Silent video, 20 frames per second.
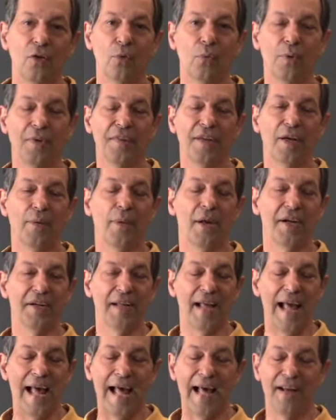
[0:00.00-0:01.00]
One thing I wanted
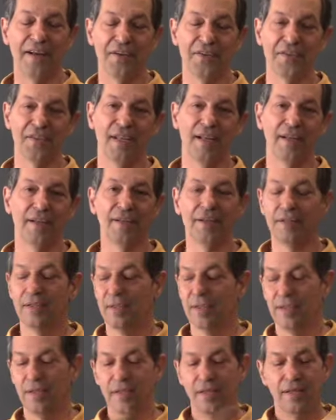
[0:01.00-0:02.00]
to add is that
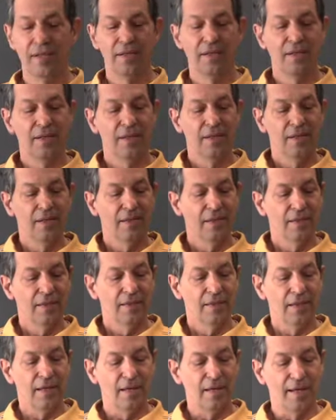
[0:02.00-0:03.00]

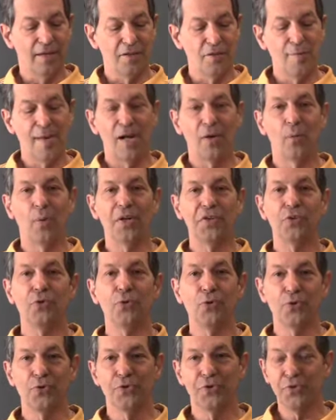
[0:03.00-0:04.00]
no matter what
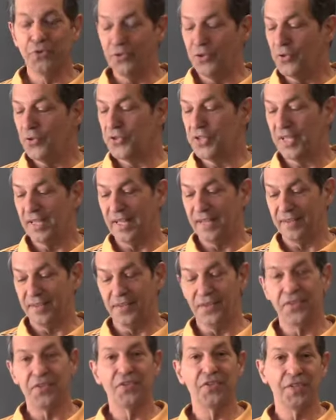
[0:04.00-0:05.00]
tools you use to get
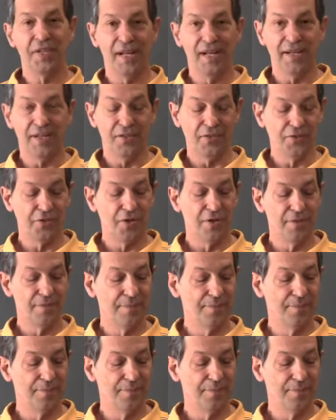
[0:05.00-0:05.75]
to this stage,